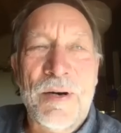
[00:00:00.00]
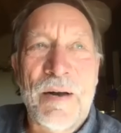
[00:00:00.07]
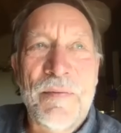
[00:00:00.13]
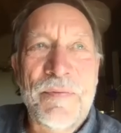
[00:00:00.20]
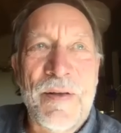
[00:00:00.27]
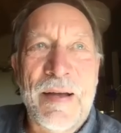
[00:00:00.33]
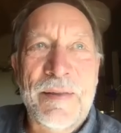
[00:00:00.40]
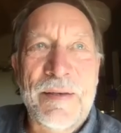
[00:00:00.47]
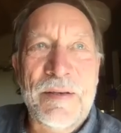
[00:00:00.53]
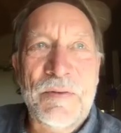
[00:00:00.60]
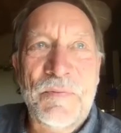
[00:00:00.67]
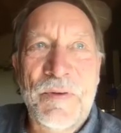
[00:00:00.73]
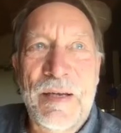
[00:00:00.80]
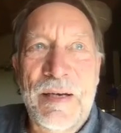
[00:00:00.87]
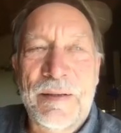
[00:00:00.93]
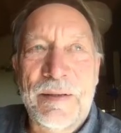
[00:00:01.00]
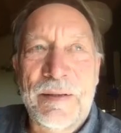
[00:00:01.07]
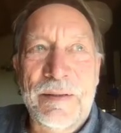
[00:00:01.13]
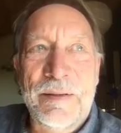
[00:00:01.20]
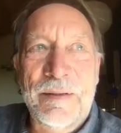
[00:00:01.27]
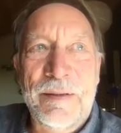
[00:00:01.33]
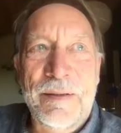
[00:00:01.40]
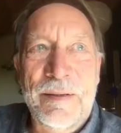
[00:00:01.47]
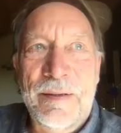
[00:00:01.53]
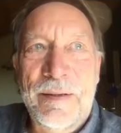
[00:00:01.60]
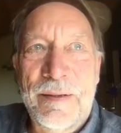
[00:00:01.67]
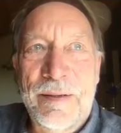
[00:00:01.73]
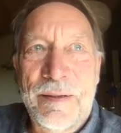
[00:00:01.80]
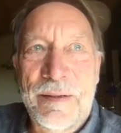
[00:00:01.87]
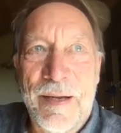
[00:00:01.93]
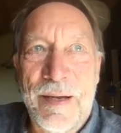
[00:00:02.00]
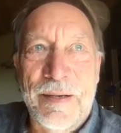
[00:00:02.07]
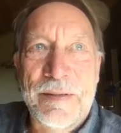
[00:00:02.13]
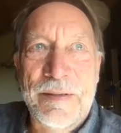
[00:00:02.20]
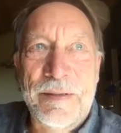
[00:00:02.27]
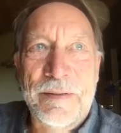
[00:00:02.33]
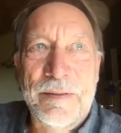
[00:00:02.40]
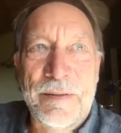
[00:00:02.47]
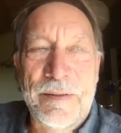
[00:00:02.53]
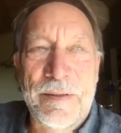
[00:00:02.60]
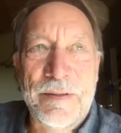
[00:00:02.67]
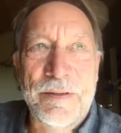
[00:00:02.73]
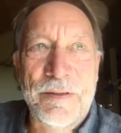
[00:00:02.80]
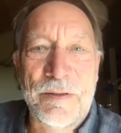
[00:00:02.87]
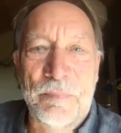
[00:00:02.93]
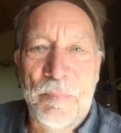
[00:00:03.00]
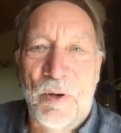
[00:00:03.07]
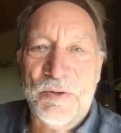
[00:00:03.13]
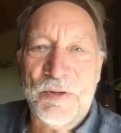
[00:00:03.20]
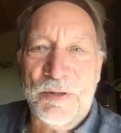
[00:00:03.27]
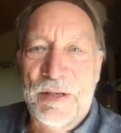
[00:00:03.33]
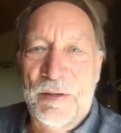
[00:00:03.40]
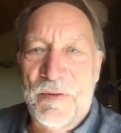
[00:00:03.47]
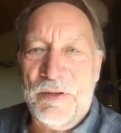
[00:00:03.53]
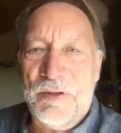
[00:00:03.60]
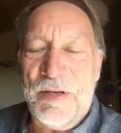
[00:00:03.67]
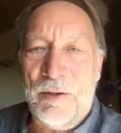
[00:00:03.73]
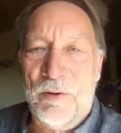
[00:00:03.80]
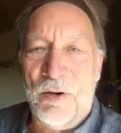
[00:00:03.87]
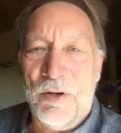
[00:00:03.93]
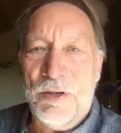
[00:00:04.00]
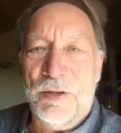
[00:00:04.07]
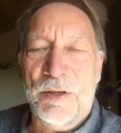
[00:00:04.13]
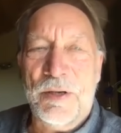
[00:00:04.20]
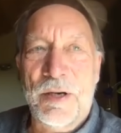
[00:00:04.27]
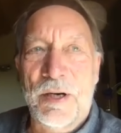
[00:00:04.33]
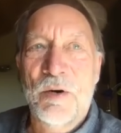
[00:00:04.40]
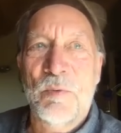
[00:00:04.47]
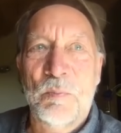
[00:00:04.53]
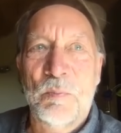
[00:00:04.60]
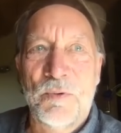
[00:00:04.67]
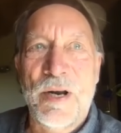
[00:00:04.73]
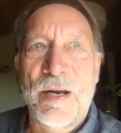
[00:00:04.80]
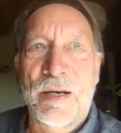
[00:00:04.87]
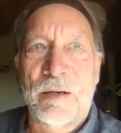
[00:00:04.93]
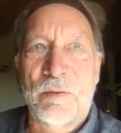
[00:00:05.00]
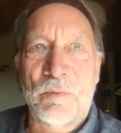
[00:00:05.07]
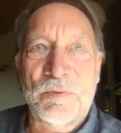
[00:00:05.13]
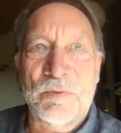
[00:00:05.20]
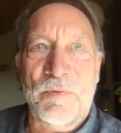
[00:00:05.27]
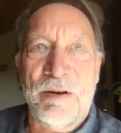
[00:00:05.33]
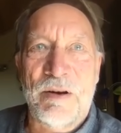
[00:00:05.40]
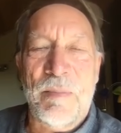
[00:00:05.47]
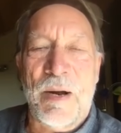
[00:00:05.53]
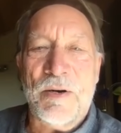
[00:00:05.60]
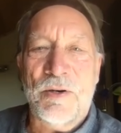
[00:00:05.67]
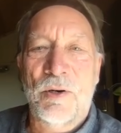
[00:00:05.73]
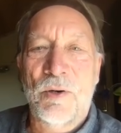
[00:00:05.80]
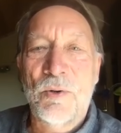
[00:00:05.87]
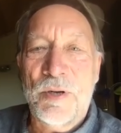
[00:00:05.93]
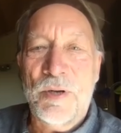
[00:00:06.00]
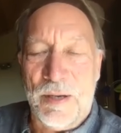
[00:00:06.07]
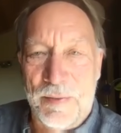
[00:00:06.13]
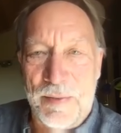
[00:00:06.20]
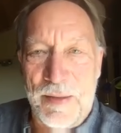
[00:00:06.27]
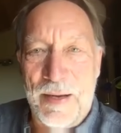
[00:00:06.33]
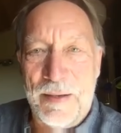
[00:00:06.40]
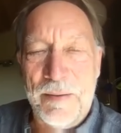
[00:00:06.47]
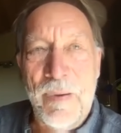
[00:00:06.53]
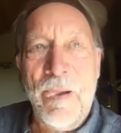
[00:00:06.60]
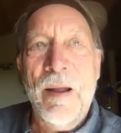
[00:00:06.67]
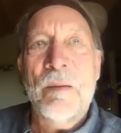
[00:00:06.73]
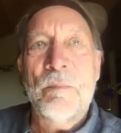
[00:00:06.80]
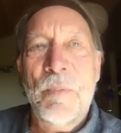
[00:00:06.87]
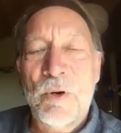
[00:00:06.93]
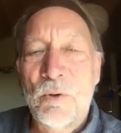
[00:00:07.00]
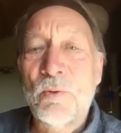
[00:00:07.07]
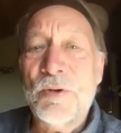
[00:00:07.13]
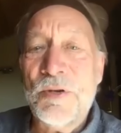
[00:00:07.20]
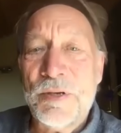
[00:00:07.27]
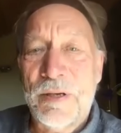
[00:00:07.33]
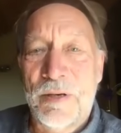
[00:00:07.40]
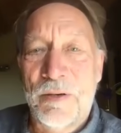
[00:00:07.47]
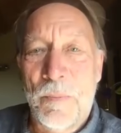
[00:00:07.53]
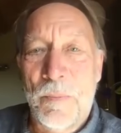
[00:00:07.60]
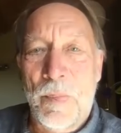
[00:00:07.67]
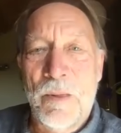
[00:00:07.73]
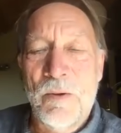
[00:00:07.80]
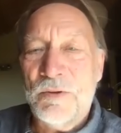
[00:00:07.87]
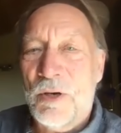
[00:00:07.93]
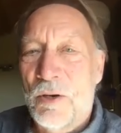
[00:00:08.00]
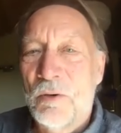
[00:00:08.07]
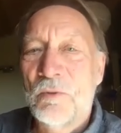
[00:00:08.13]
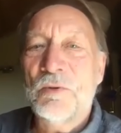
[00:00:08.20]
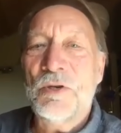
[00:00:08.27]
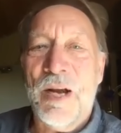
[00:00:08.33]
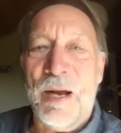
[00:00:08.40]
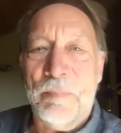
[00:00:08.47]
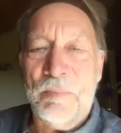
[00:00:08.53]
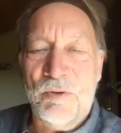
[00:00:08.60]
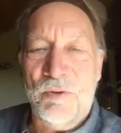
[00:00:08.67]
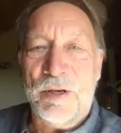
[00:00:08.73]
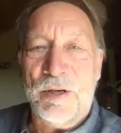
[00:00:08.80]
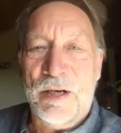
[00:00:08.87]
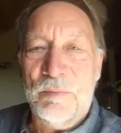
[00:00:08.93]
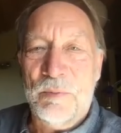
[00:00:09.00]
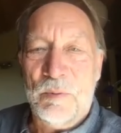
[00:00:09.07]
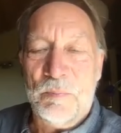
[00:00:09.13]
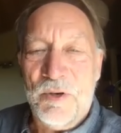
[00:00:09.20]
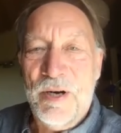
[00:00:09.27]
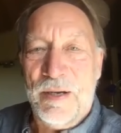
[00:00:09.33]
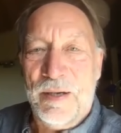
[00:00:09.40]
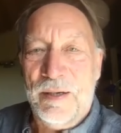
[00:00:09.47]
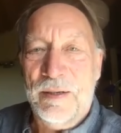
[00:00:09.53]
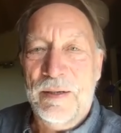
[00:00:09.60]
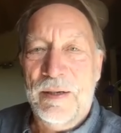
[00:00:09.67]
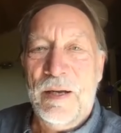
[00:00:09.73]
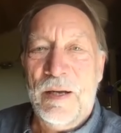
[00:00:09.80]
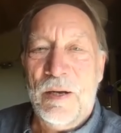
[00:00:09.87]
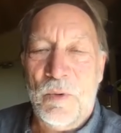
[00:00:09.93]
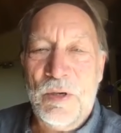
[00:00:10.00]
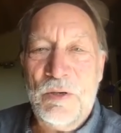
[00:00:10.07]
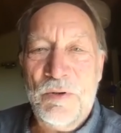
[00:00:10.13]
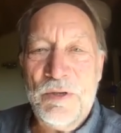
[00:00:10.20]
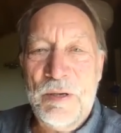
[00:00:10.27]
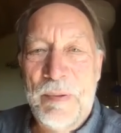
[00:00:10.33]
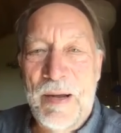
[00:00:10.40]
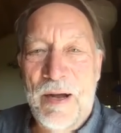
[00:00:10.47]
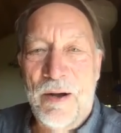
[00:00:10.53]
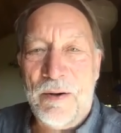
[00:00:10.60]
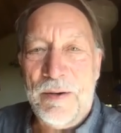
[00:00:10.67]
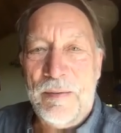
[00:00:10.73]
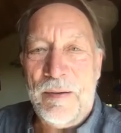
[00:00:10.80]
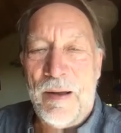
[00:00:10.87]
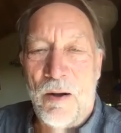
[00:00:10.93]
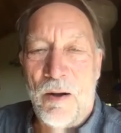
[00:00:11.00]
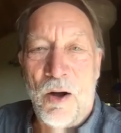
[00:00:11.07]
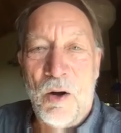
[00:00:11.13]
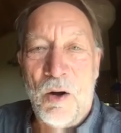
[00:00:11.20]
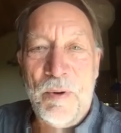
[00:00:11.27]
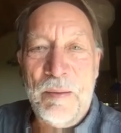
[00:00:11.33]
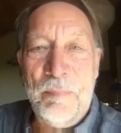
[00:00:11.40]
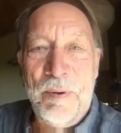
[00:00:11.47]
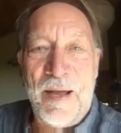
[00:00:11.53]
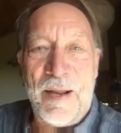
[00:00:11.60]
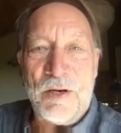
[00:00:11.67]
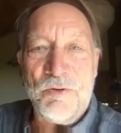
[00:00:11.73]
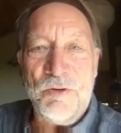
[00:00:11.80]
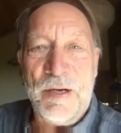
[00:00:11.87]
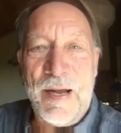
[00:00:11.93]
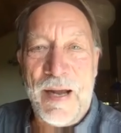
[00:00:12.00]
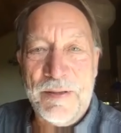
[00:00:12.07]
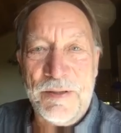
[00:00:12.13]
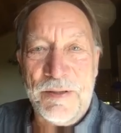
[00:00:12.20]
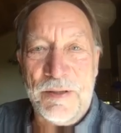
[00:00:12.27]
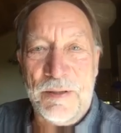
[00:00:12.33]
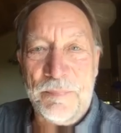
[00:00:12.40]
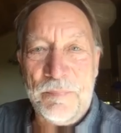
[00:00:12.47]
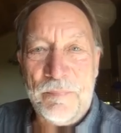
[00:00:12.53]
I've had this feeling that, yes, there's the positive, the technology, and the global brain was very much looking at that. But also, there was a whole chapter in the global brain, which was about, are we a planetary cancer?